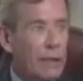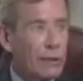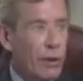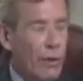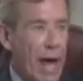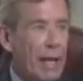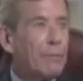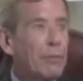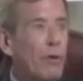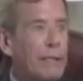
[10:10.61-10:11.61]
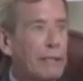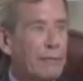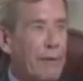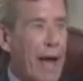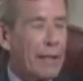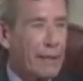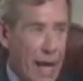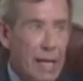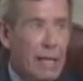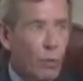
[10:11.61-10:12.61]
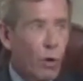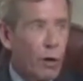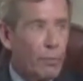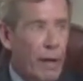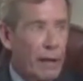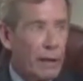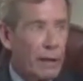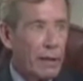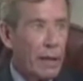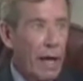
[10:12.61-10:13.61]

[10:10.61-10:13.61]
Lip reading: so that in point of fact, they can work better.